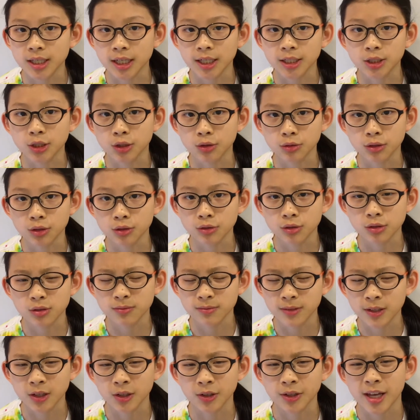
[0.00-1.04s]
I don't use
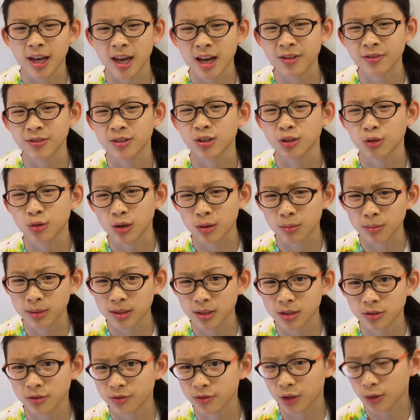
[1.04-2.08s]
really heavy
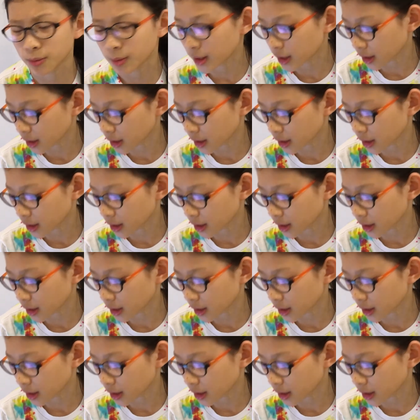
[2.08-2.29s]
equipment to film